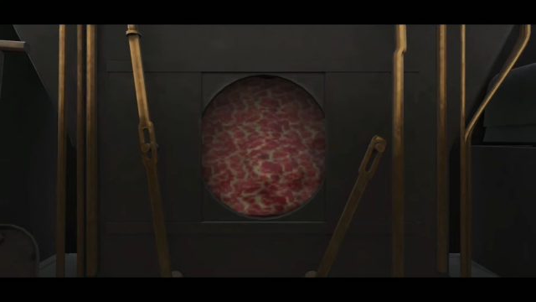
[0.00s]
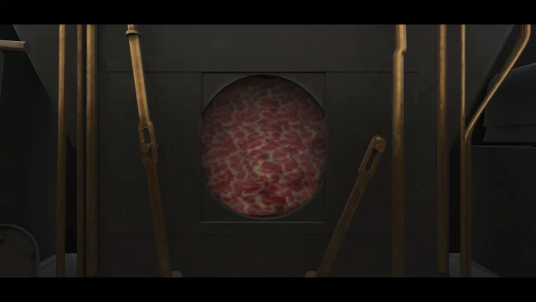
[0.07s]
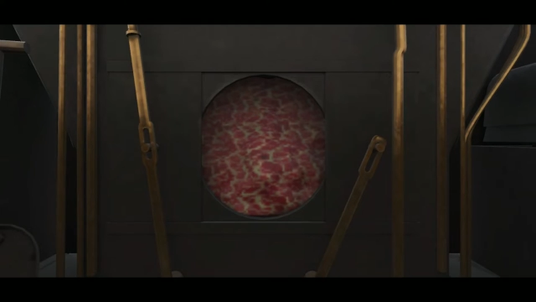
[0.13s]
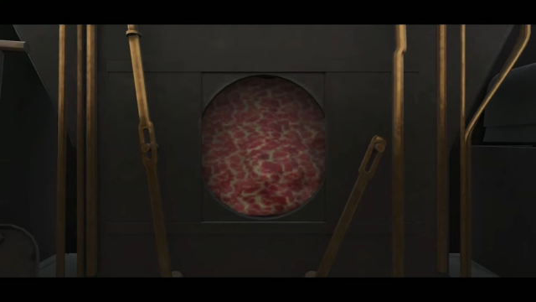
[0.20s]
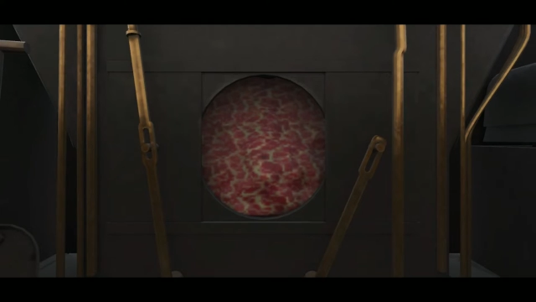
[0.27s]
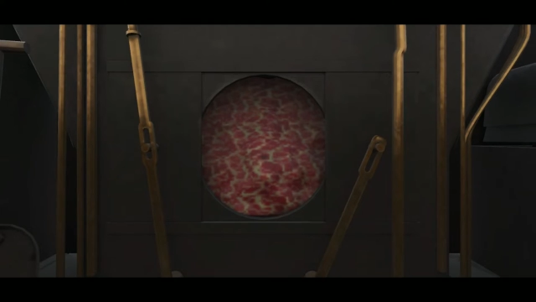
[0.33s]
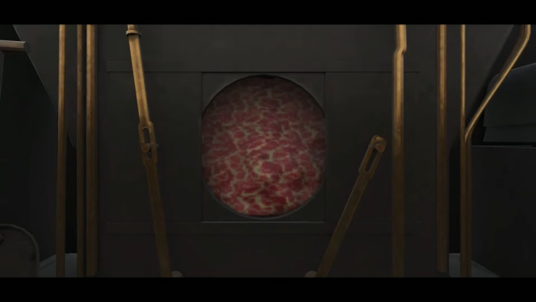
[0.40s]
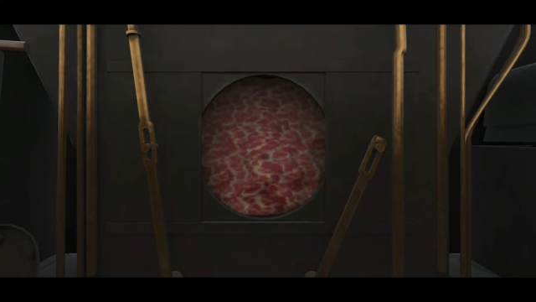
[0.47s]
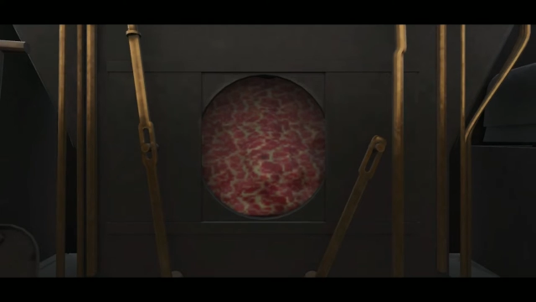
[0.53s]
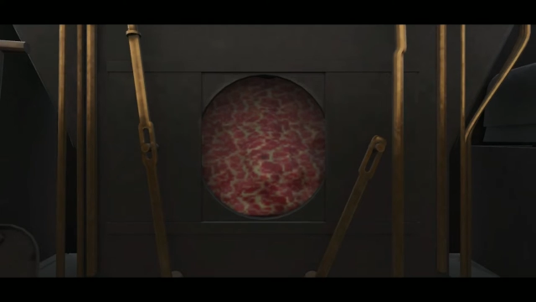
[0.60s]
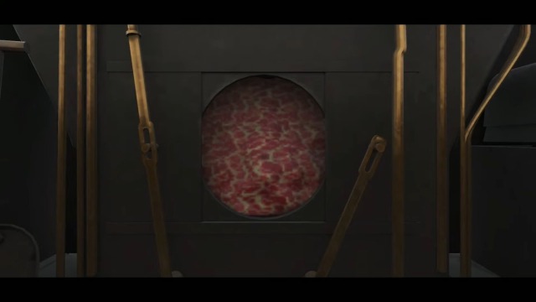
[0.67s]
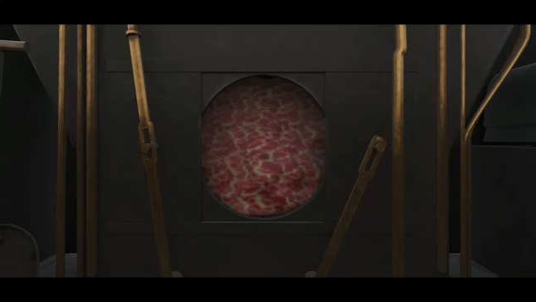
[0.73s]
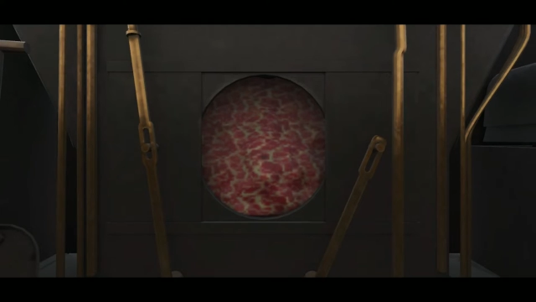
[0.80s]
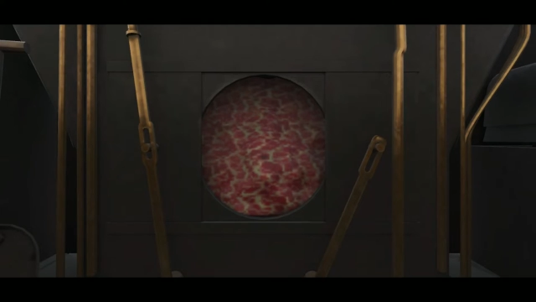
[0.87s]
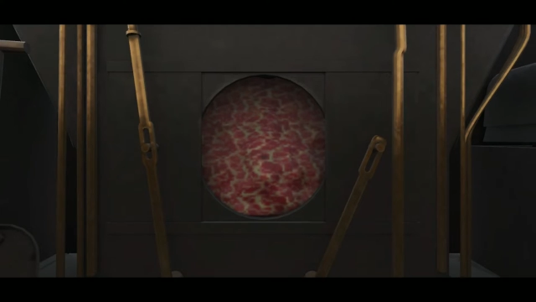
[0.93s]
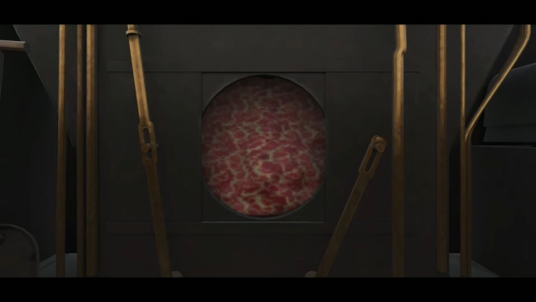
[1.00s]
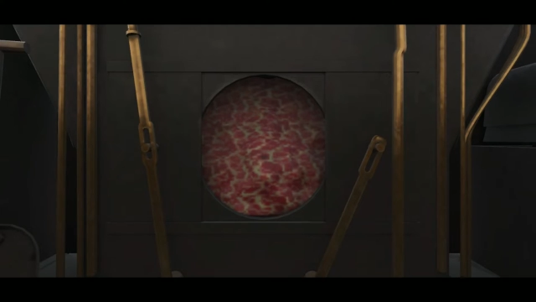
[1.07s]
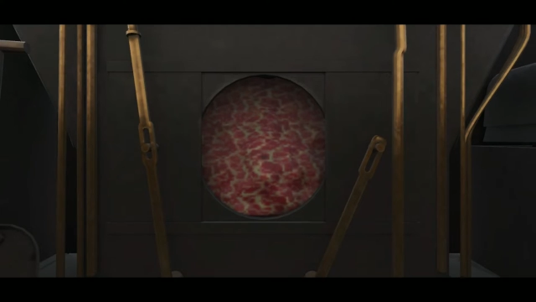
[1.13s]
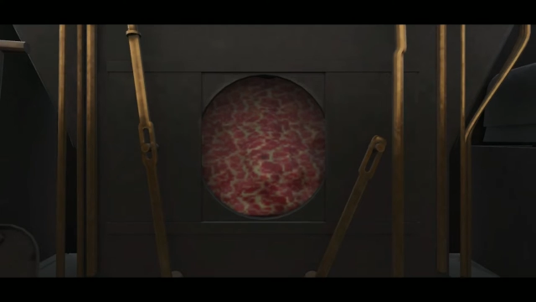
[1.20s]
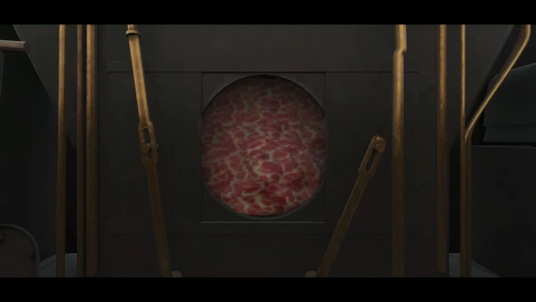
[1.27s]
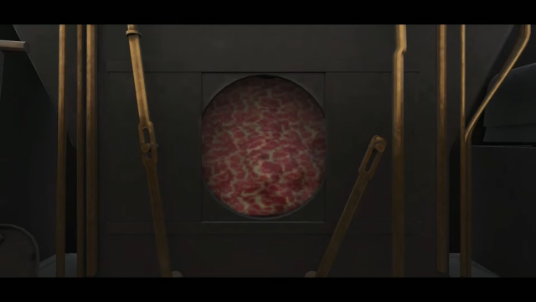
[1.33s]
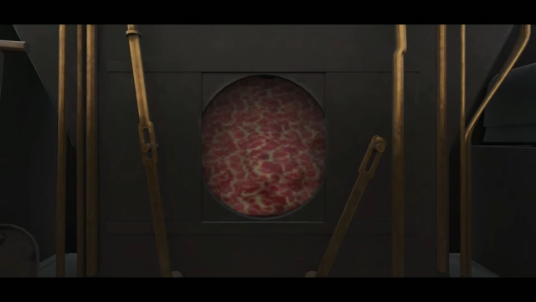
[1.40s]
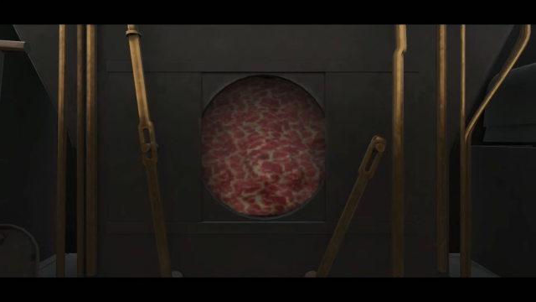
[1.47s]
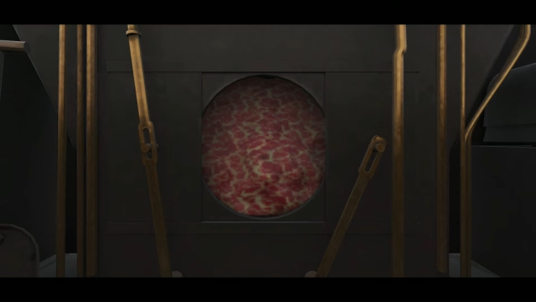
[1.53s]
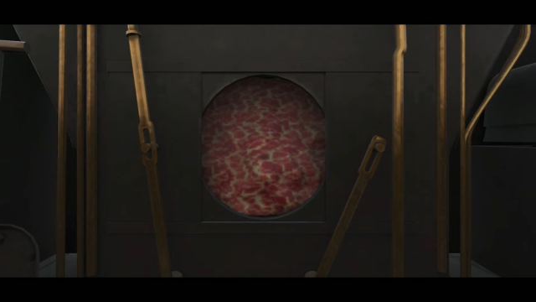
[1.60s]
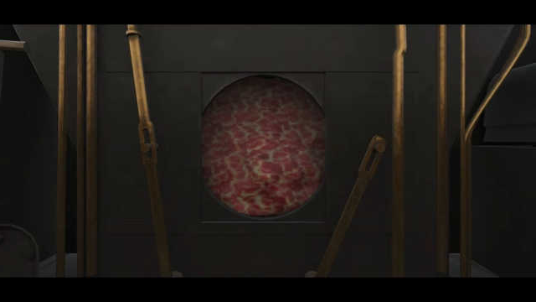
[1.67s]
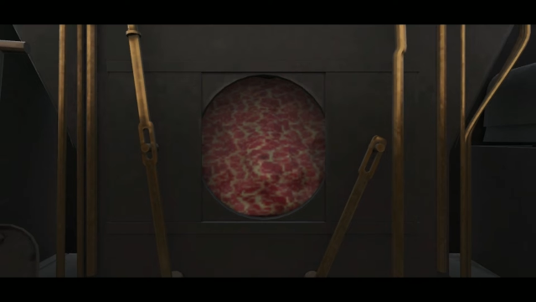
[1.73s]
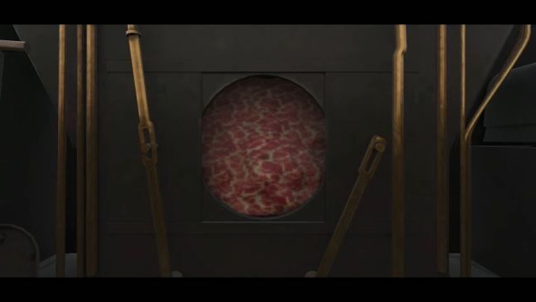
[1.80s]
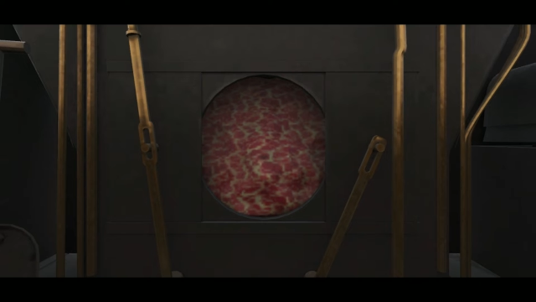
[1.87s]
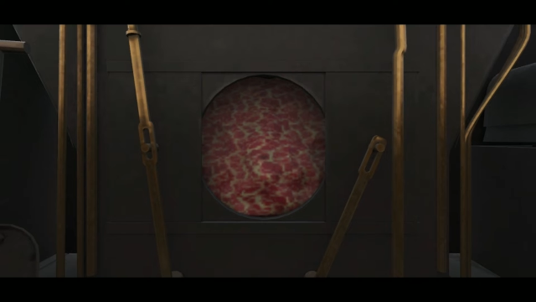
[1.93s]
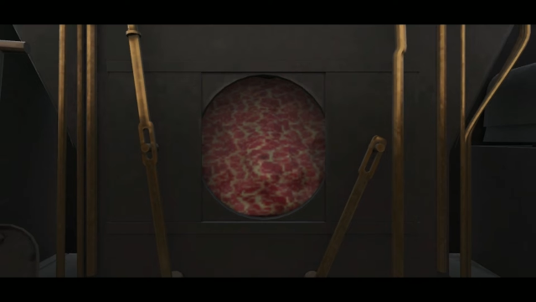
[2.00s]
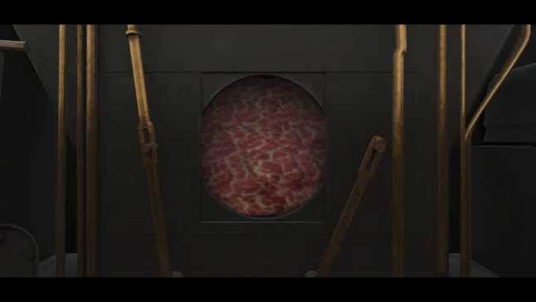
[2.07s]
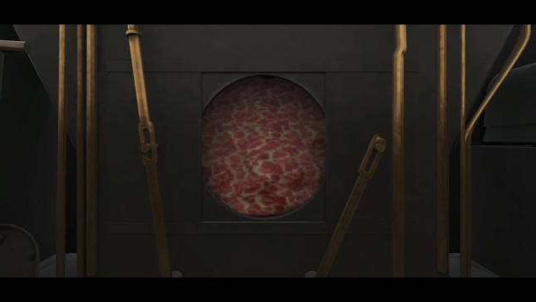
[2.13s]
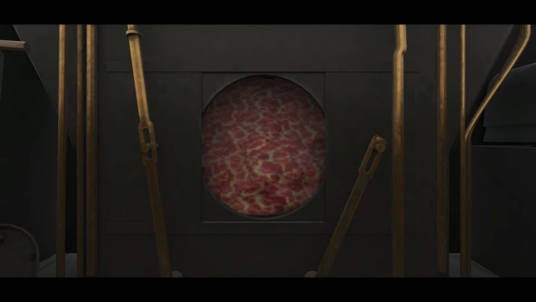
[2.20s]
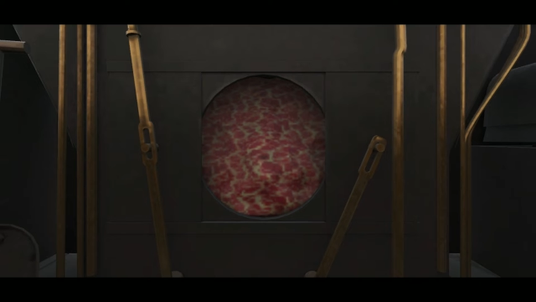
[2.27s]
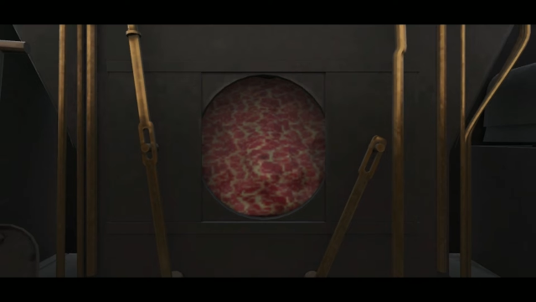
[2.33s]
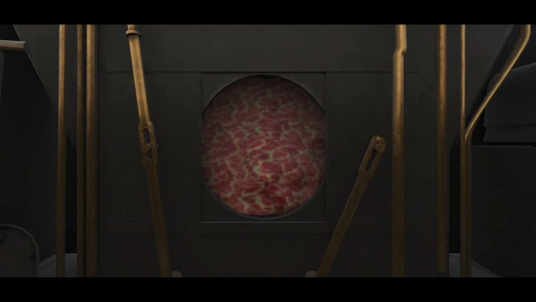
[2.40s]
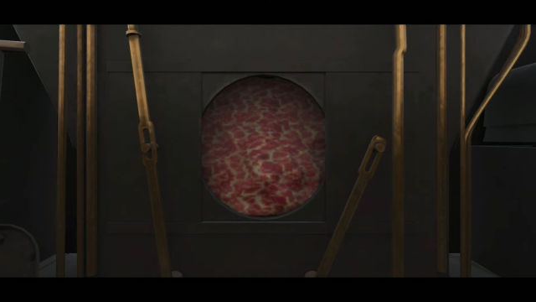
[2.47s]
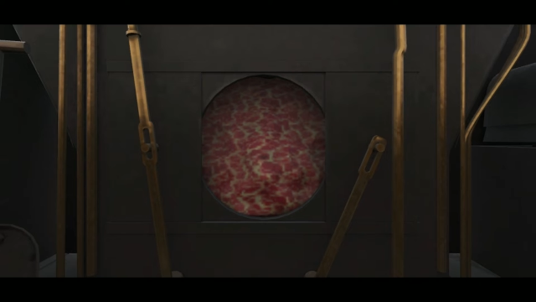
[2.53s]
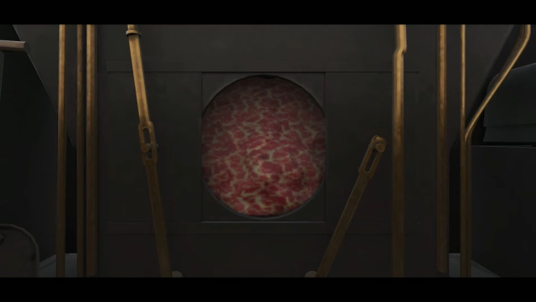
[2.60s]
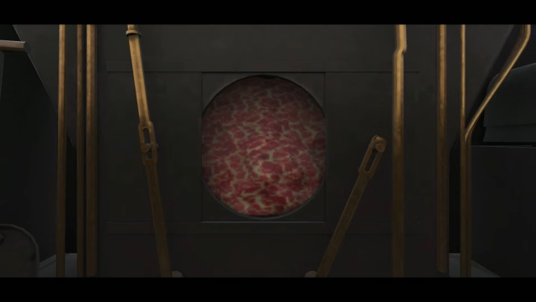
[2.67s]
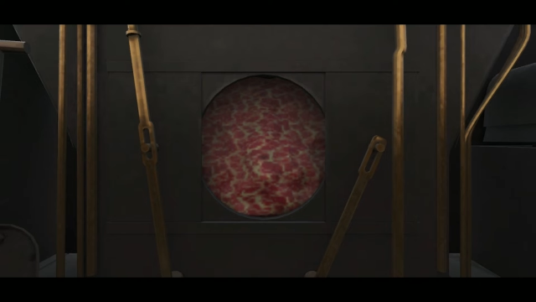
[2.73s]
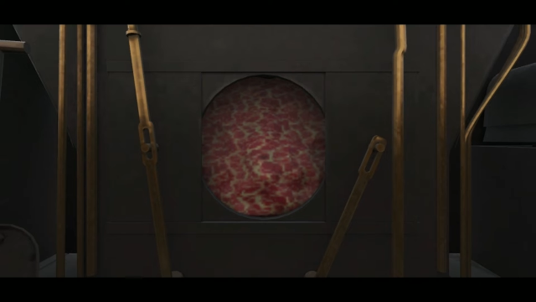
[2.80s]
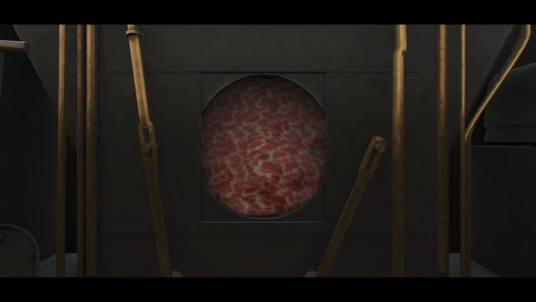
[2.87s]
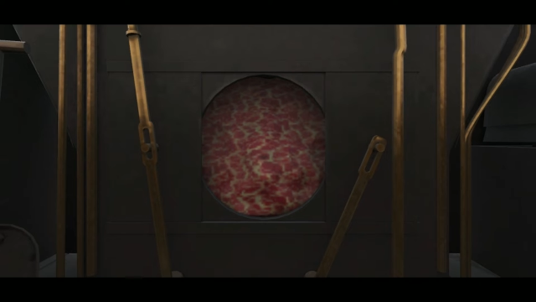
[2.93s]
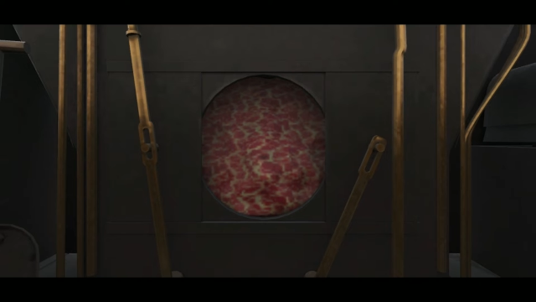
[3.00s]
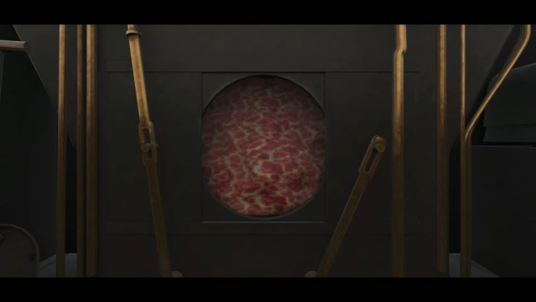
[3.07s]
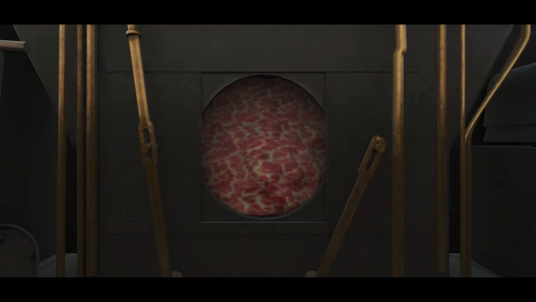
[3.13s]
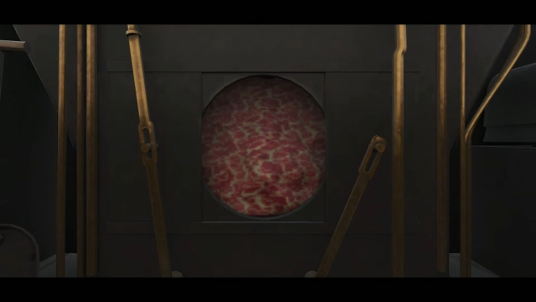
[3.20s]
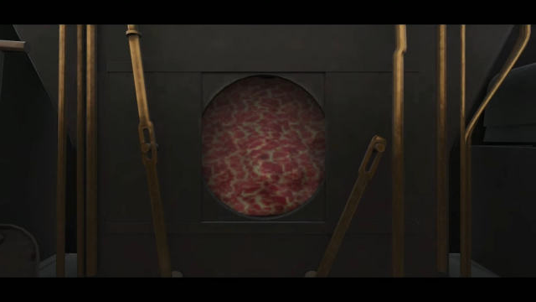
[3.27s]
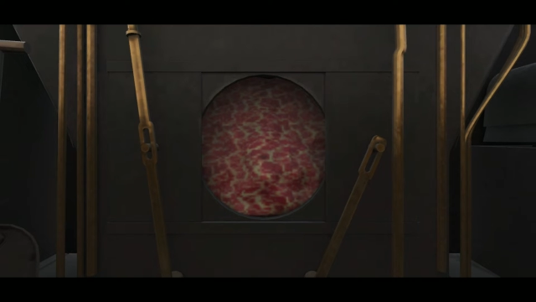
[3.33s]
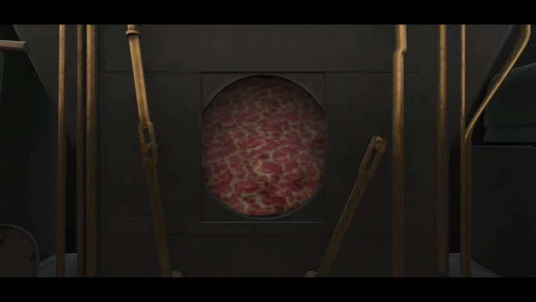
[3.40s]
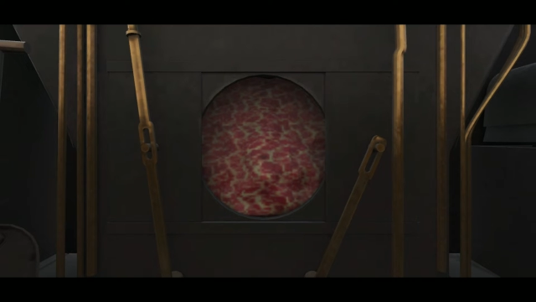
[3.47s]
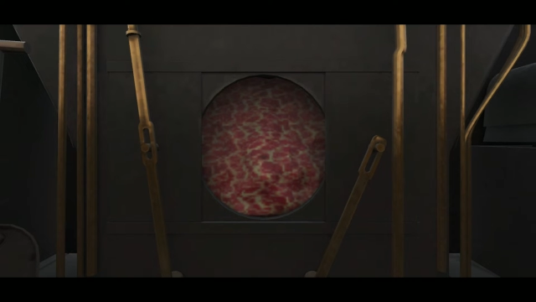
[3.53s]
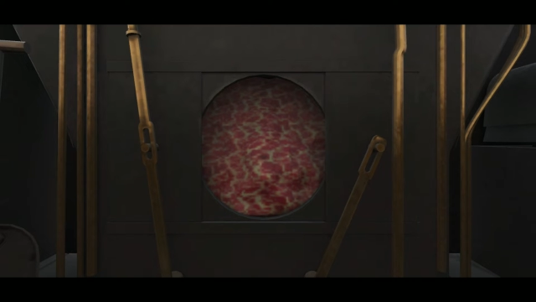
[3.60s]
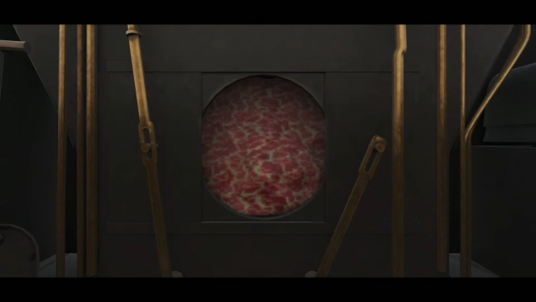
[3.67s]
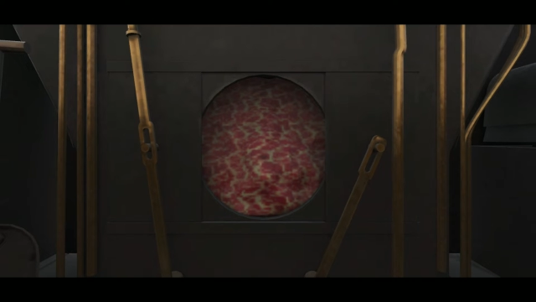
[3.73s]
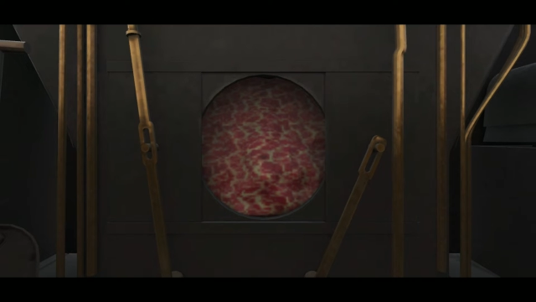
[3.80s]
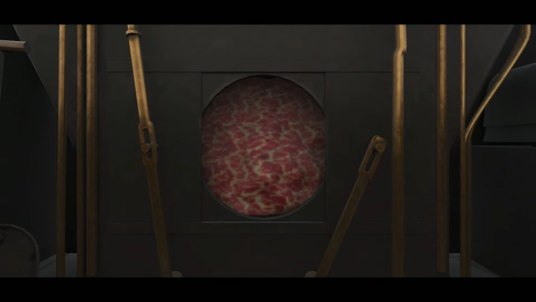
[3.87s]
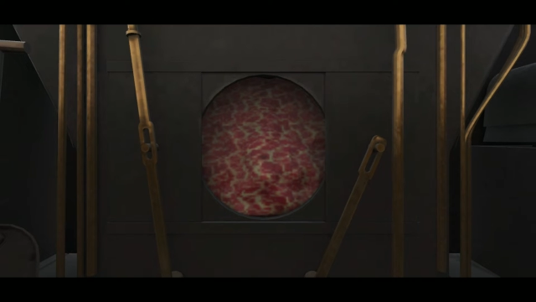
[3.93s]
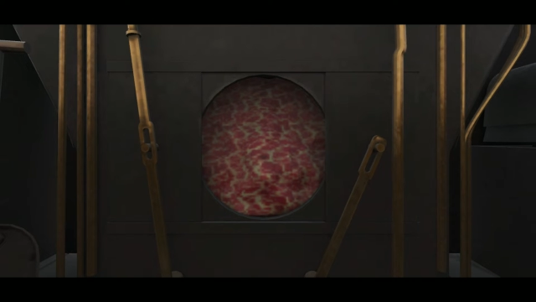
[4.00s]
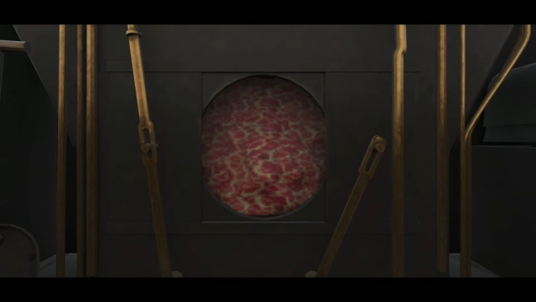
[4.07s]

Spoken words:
No face is visible, so there are no lips to read.